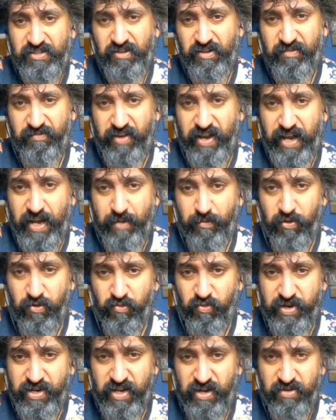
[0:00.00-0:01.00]
it's not
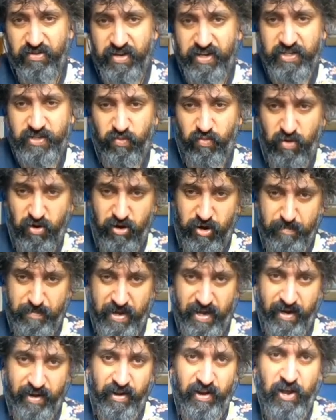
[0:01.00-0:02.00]
available, we don't need to worry
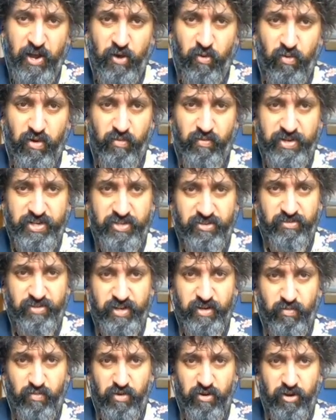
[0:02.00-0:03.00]
about it. What we do
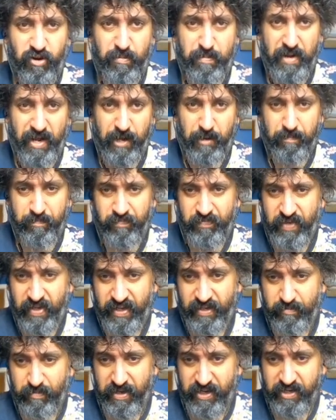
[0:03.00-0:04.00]
need to worry about
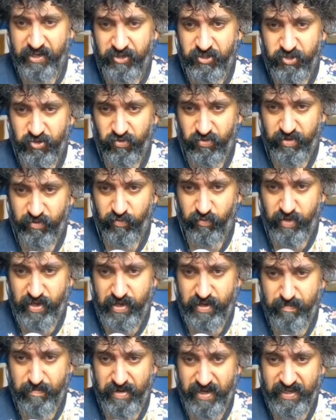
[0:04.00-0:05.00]
is making sure that
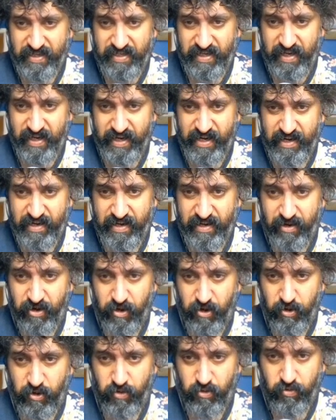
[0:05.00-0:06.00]
we maintain and
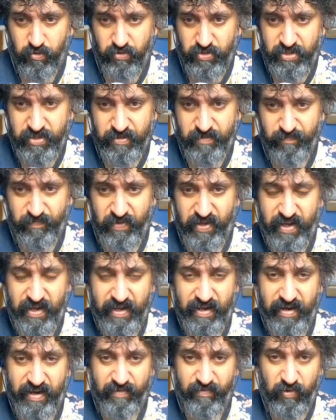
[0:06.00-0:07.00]
hold
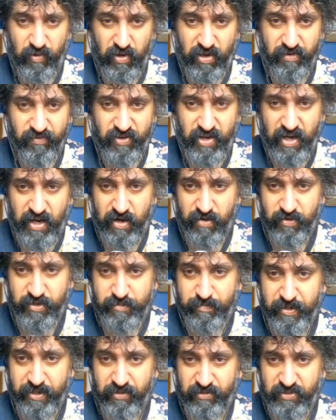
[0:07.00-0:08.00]
our level of
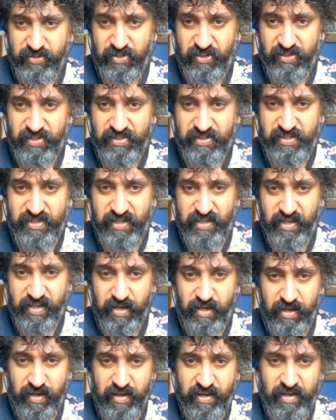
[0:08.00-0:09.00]
courage medals. So you can see
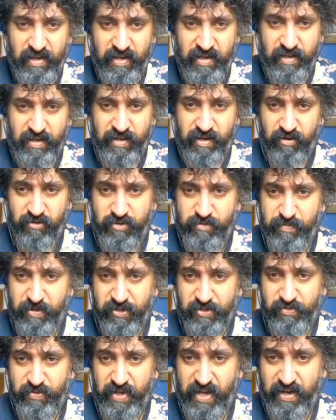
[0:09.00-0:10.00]
here, courage
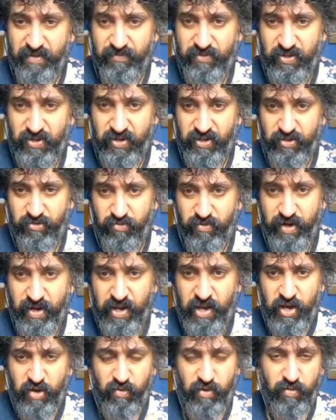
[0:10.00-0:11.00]
medals we have
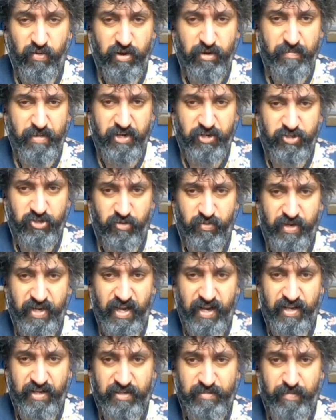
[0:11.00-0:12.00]
33. We want to make sure we're
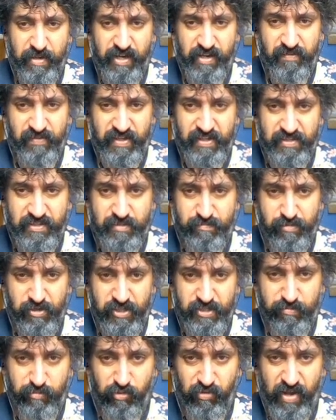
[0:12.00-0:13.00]
getting as many of these as
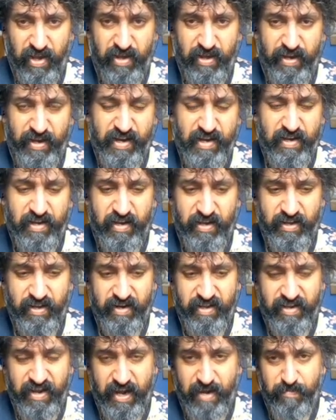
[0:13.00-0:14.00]
possible. Now, in the
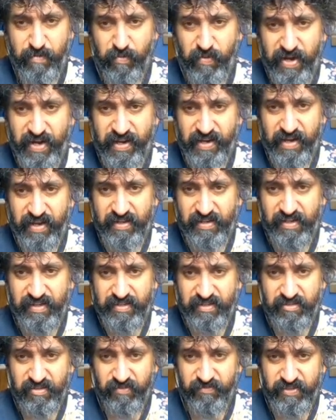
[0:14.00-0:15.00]
early game, the way to get
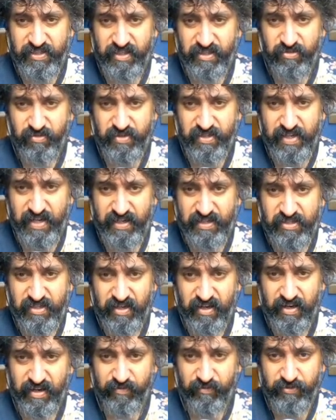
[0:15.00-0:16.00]
these is obviously to attack
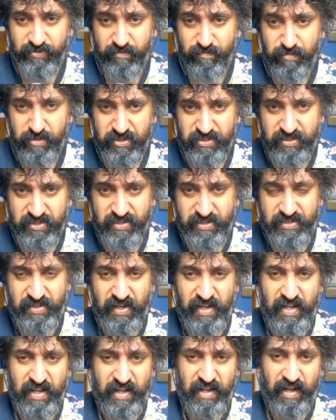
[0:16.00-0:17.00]
certain levels of
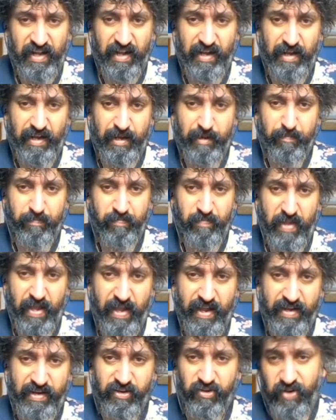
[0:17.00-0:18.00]
monsters, um,
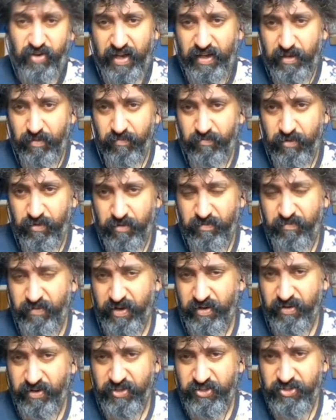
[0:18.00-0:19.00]
and you get them from
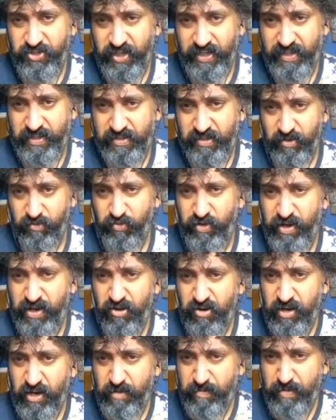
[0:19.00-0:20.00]
various chests. So we're
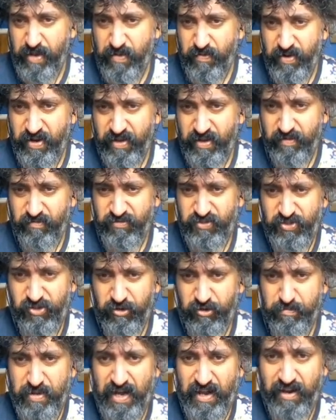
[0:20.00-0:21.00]
not going to be able to
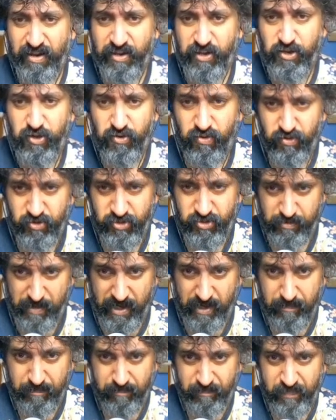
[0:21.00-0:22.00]
stockpile a huge
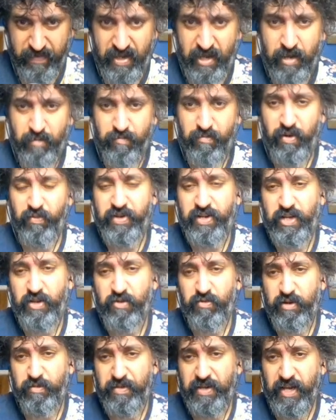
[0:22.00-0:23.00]
amount, but we
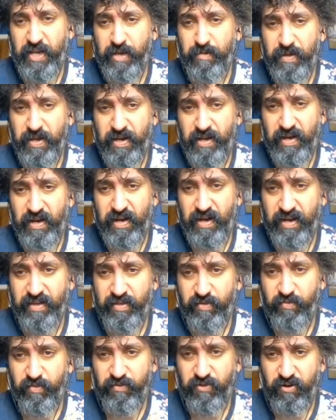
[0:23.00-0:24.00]
do want to be keeping an
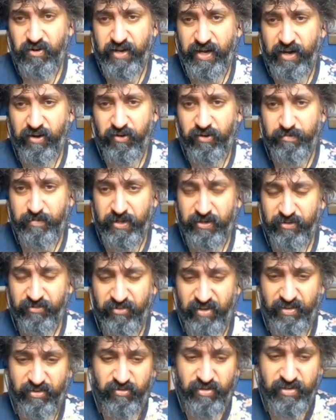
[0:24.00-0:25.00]
eye that we've got courage
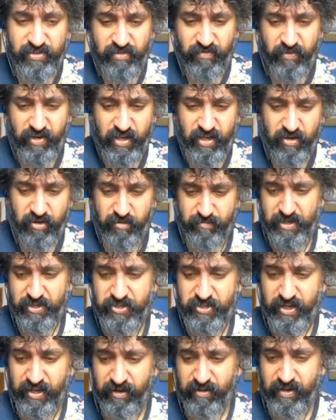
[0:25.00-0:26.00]
medals. Now, there is a video on my
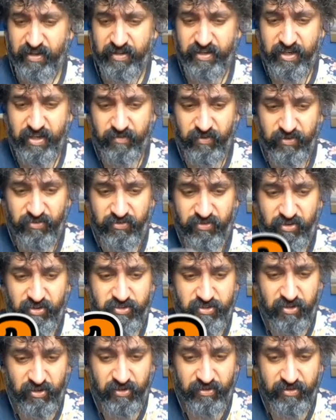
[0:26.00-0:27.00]
channel, I think if you
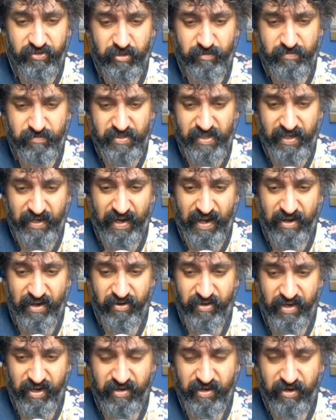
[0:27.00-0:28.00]
search on top, saying how
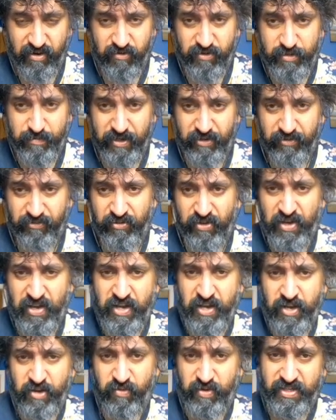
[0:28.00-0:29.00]
to get courage medals,
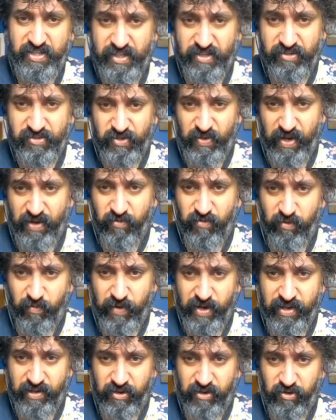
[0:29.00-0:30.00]
which tells you every
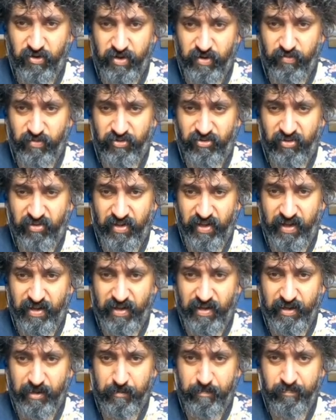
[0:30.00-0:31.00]
way that you can
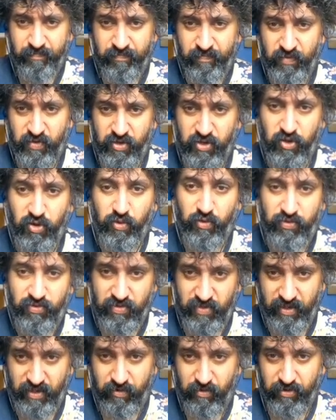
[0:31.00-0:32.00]
uh,
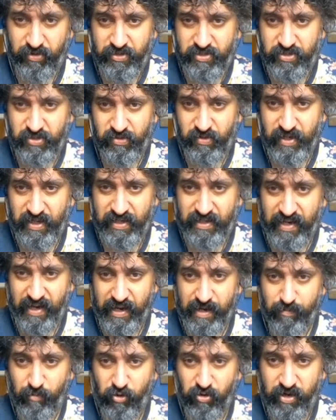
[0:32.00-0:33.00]
use in order to uh,
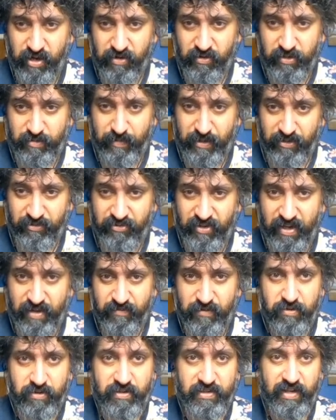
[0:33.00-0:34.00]
gain more courage medals. So
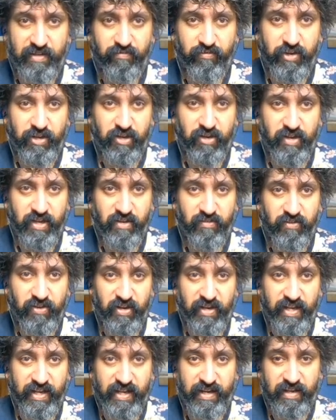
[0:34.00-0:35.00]
have a look at that video if
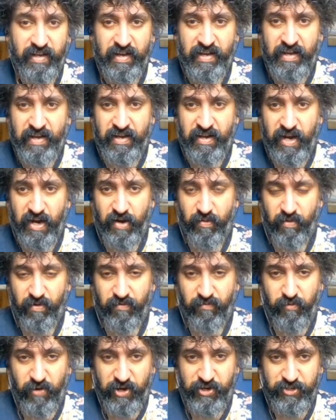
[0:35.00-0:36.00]
you need a
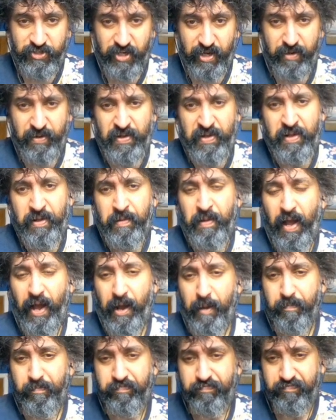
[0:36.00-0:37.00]
refresher.
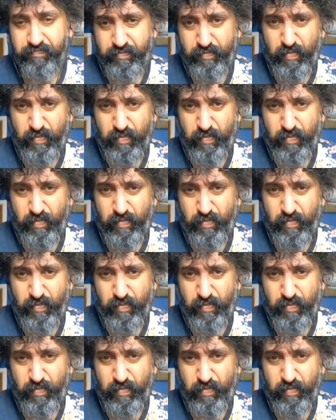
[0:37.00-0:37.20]
Um,